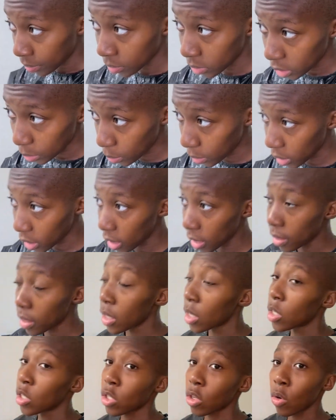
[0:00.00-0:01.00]
you're pretty good.
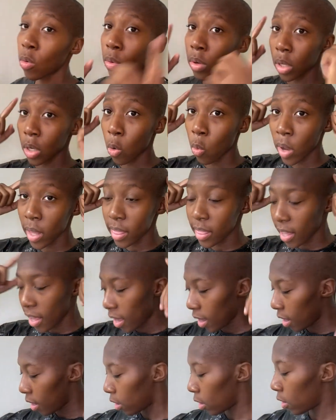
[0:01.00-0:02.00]
So we're gonna wet the
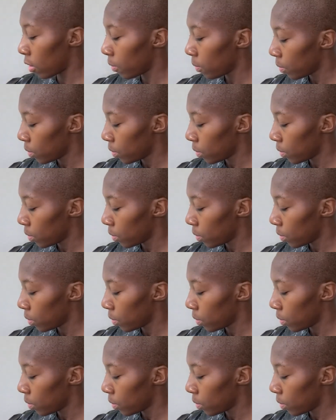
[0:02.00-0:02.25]
hair,